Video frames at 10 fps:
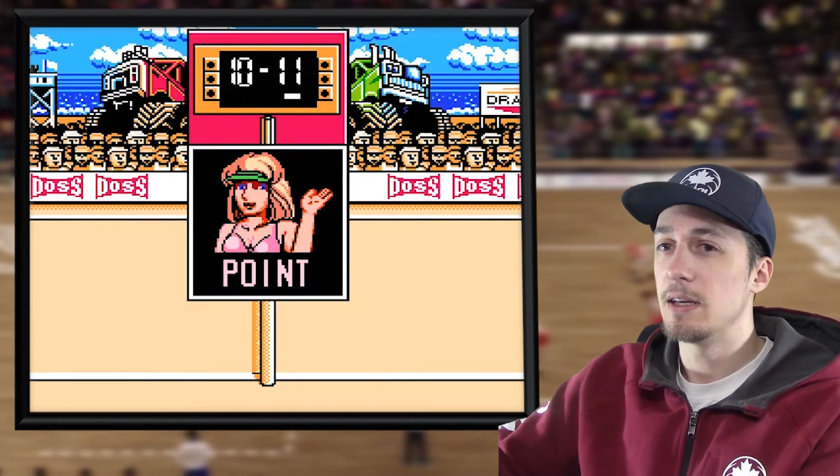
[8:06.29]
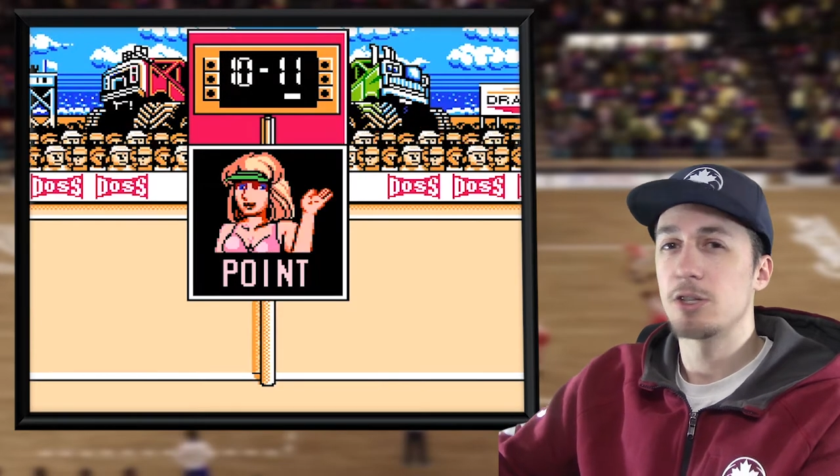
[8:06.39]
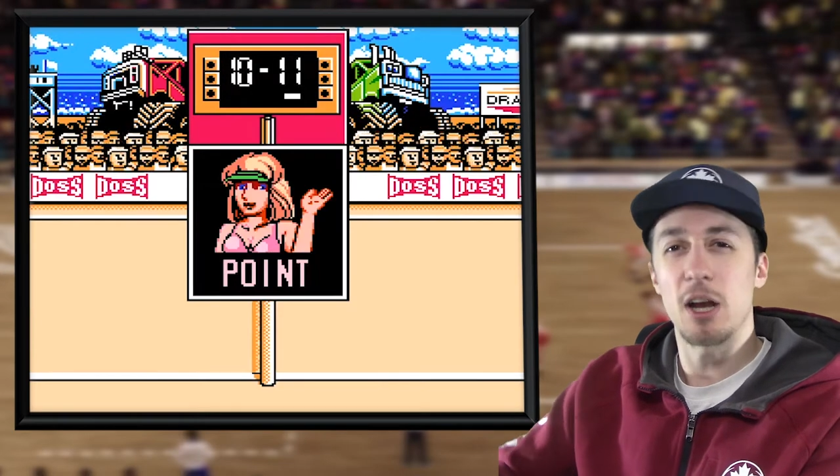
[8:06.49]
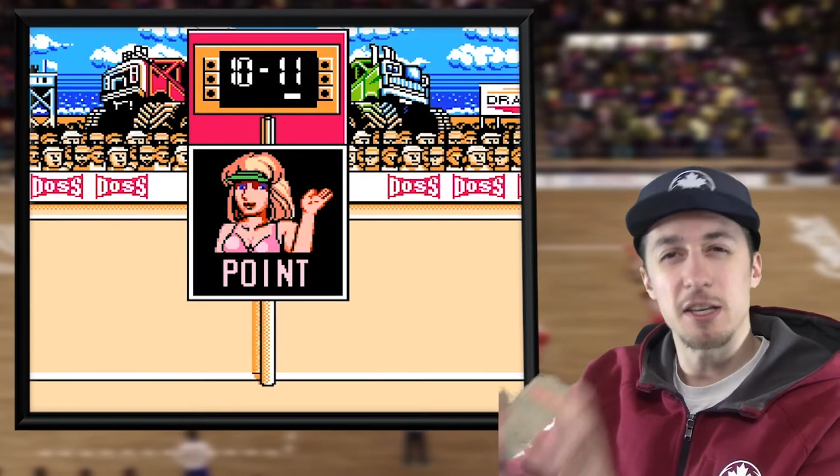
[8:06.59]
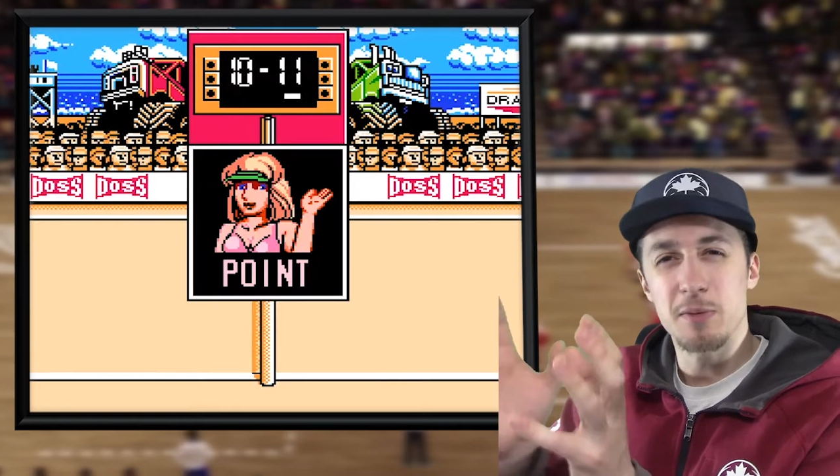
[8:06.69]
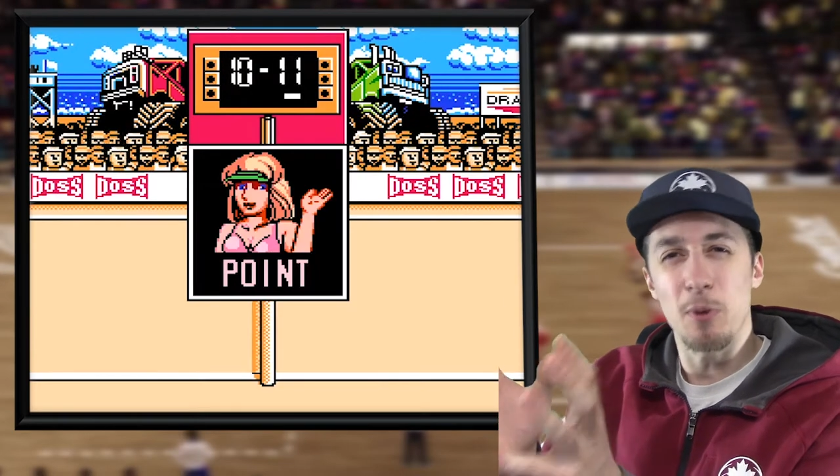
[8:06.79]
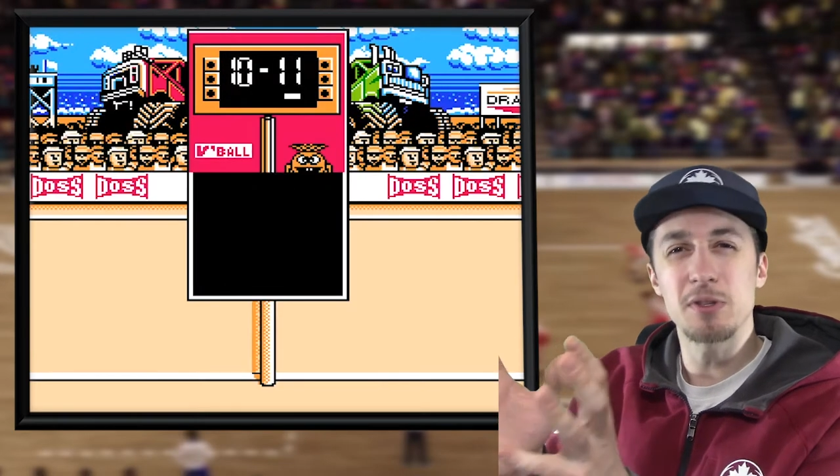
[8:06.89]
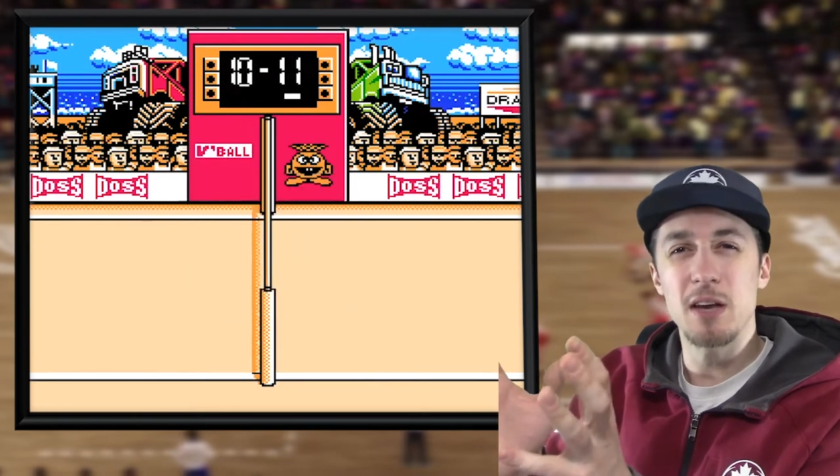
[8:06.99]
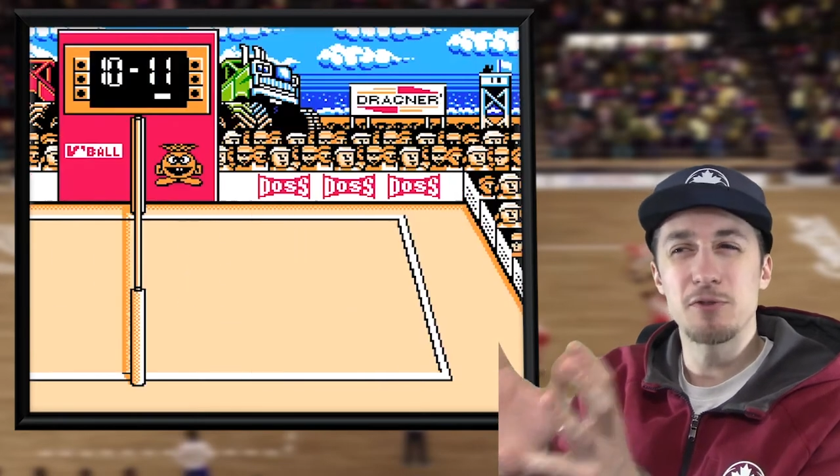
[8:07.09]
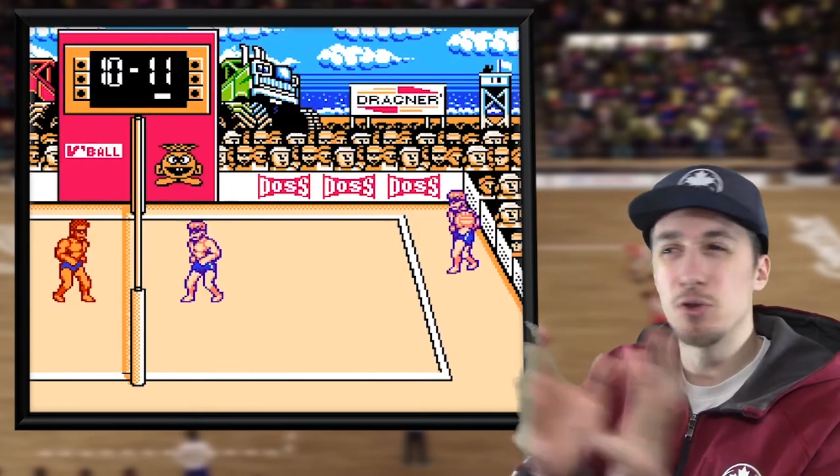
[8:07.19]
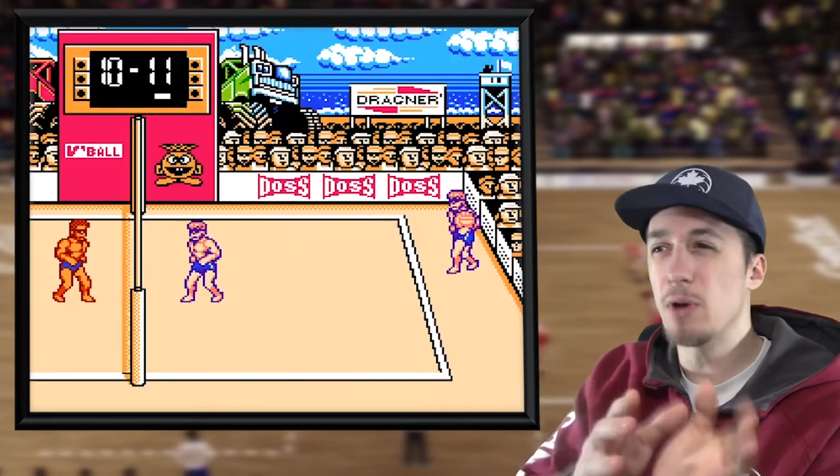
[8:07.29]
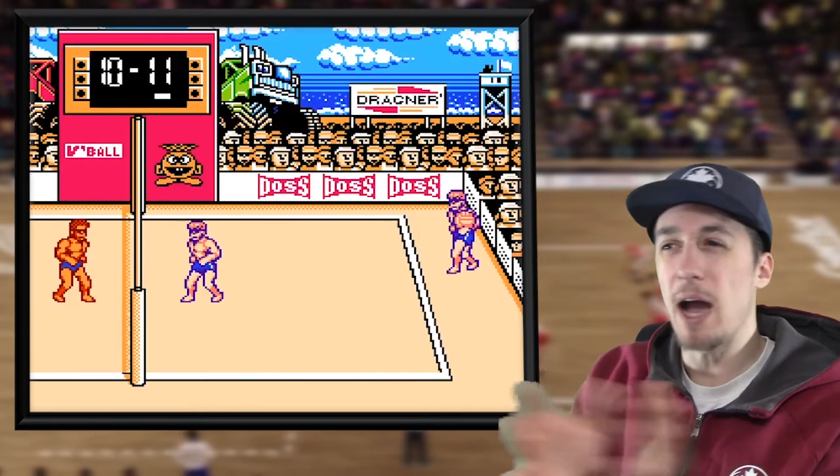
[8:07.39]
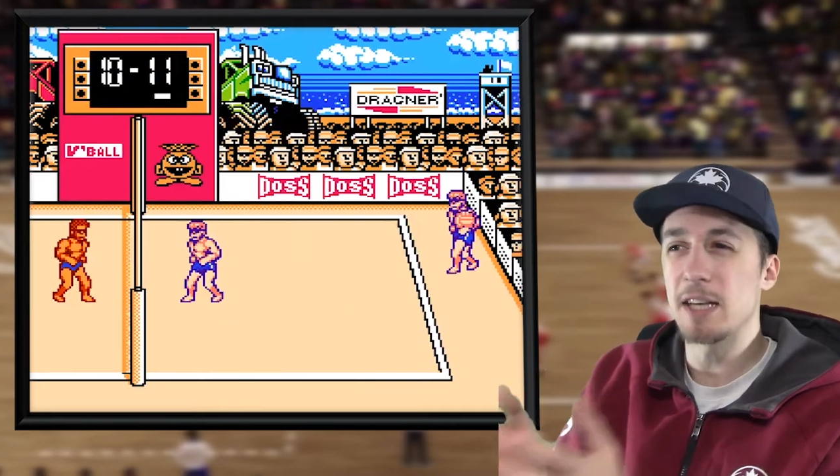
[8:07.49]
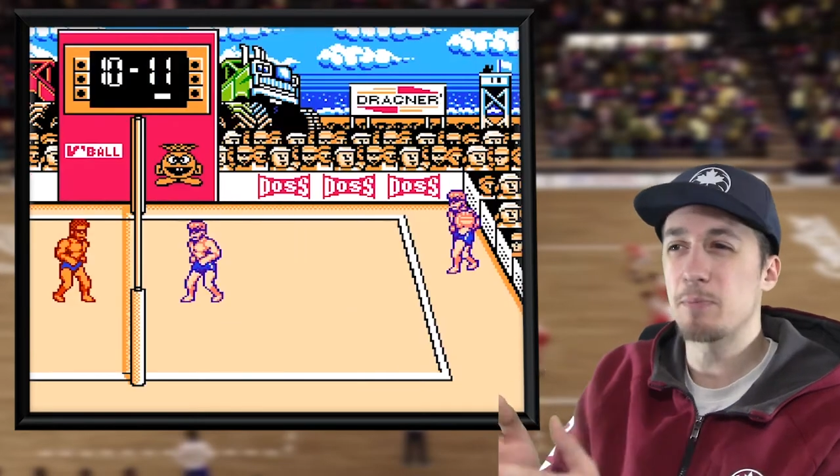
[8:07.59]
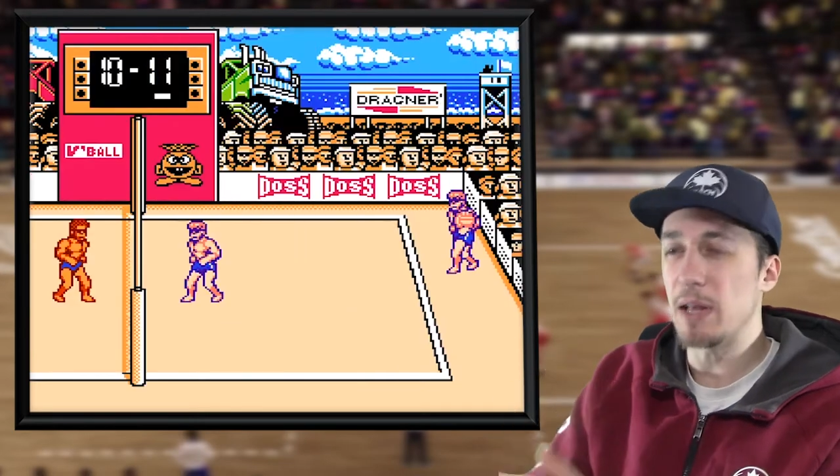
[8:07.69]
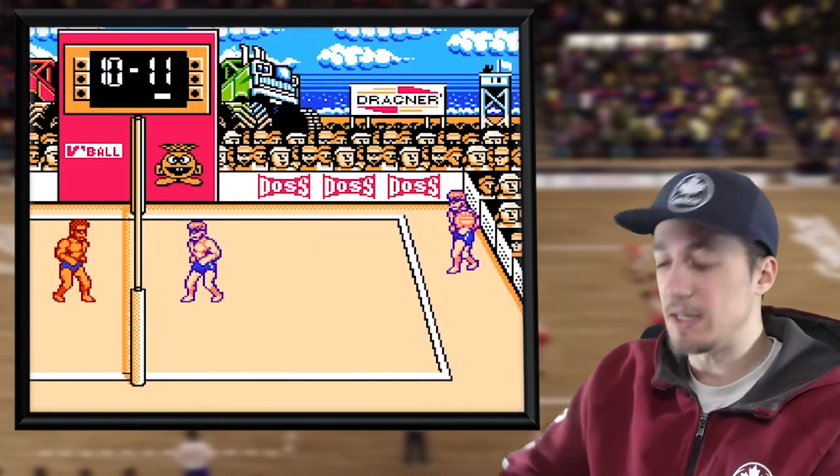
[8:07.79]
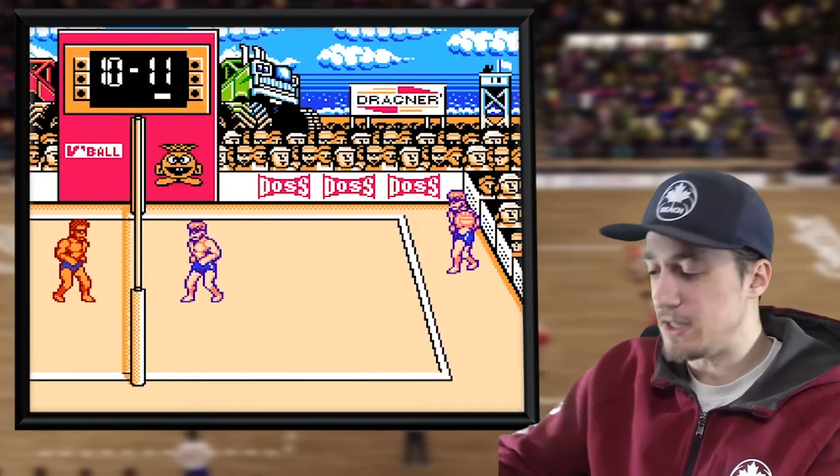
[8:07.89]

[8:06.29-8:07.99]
Should I supposed to have two guys play